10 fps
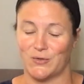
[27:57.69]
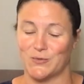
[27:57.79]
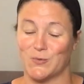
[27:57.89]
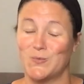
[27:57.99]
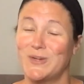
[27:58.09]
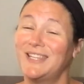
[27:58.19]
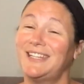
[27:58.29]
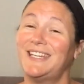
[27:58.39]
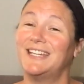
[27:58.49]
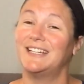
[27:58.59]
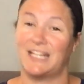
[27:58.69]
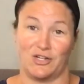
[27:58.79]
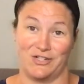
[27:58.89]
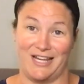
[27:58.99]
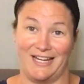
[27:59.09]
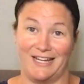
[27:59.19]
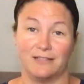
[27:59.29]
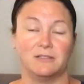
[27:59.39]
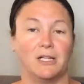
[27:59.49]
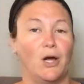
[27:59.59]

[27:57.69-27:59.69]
so I was really irritated.